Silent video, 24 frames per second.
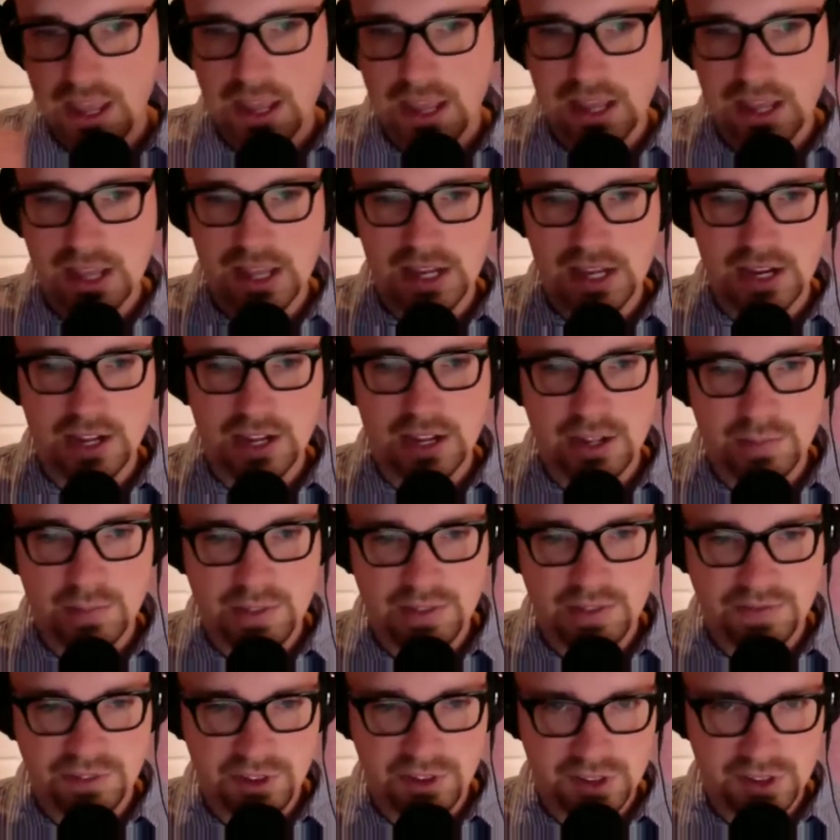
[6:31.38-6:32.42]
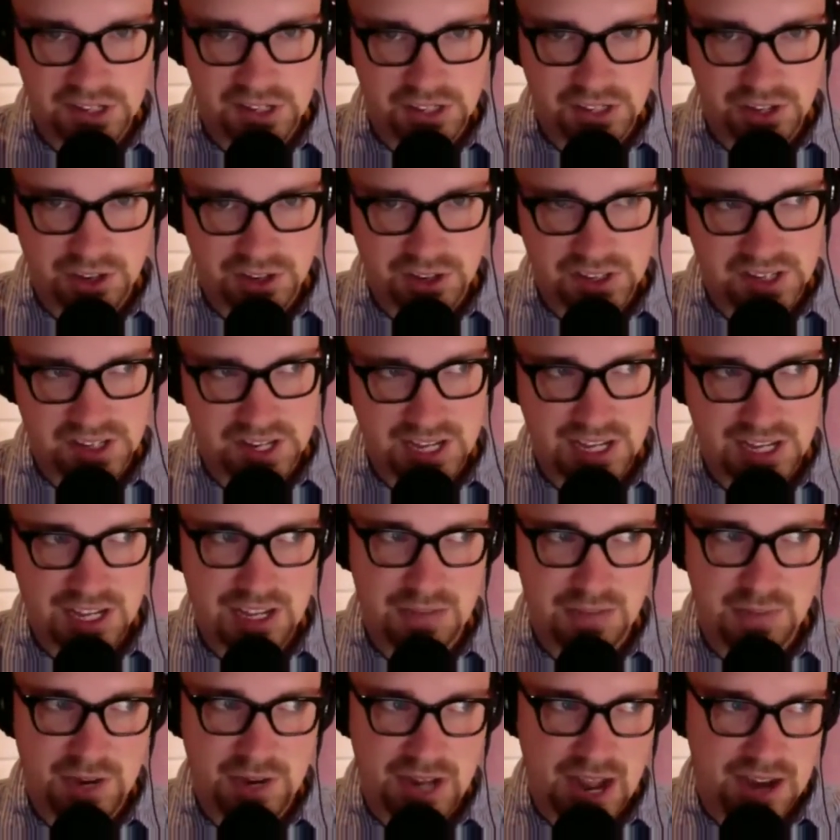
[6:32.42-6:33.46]
it feels a little
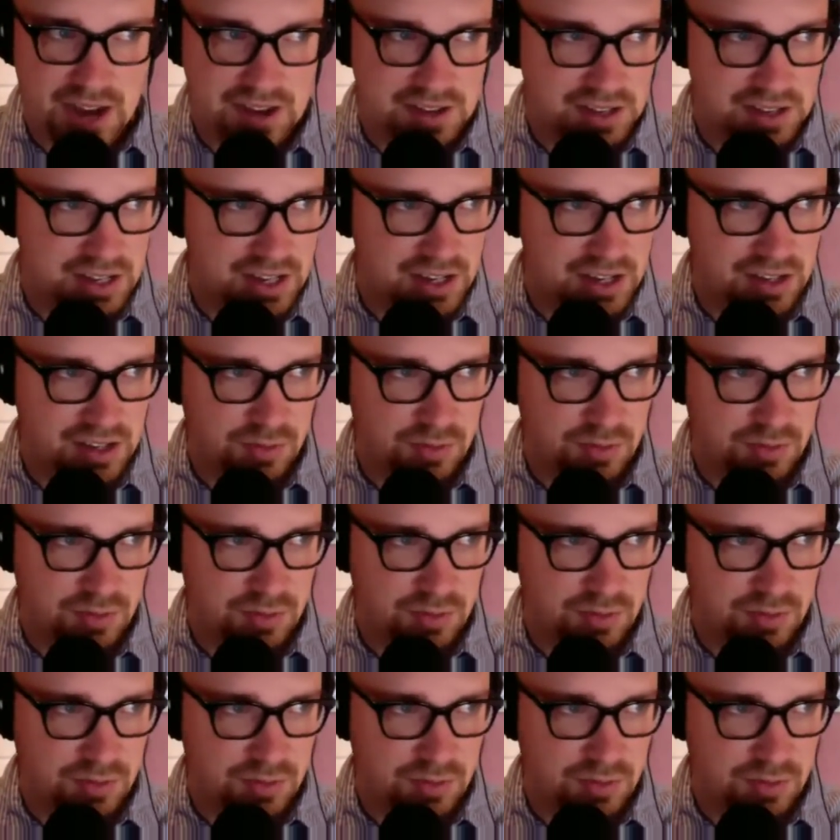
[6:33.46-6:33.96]
sneaky, but actually